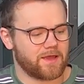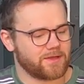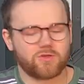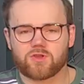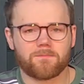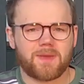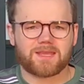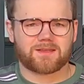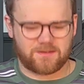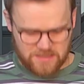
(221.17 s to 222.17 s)
You can
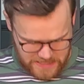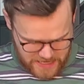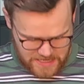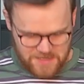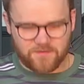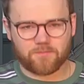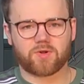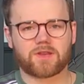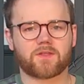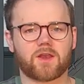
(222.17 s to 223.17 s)
make any of the
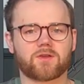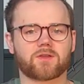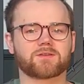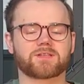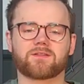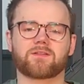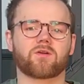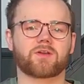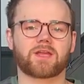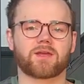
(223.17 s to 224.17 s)
print, the logos, anything
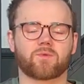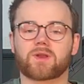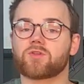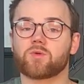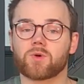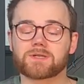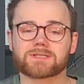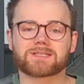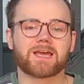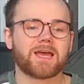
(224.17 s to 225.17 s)
on it, whatever you
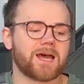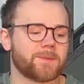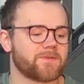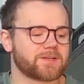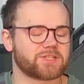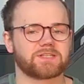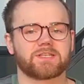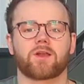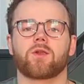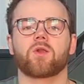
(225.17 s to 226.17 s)
want. And we've actually seen
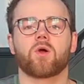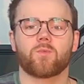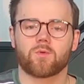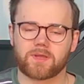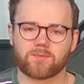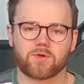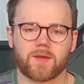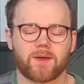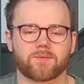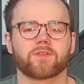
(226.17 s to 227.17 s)
a lot more people come
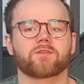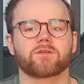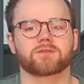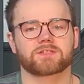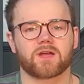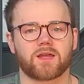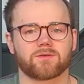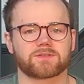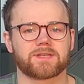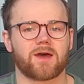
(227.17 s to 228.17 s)
out with their own
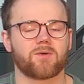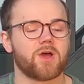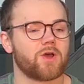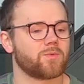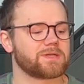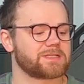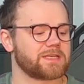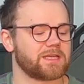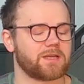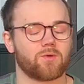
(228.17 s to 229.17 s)
styles now. We
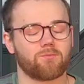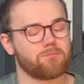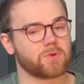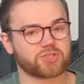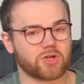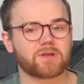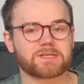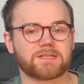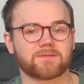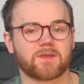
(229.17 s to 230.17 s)
see
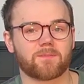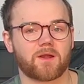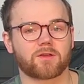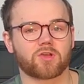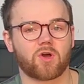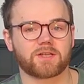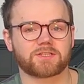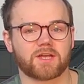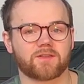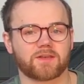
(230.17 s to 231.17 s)
majority of the American college
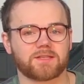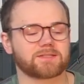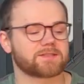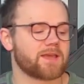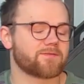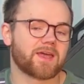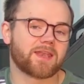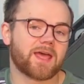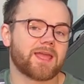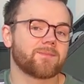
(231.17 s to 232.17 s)
athletes, they have their
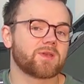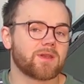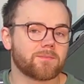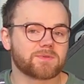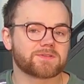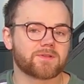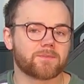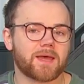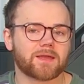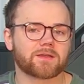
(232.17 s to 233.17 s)
name and numbers on the
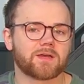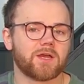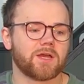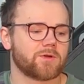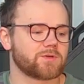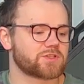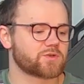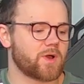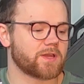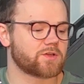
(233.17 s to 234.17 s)
back, which is
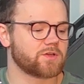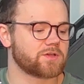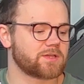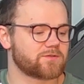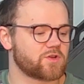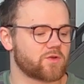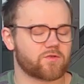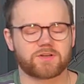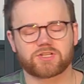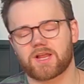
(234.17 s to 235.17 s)
quite good and gives you an
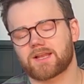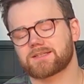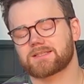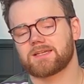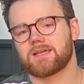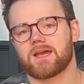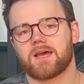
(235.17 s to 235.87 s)
originality.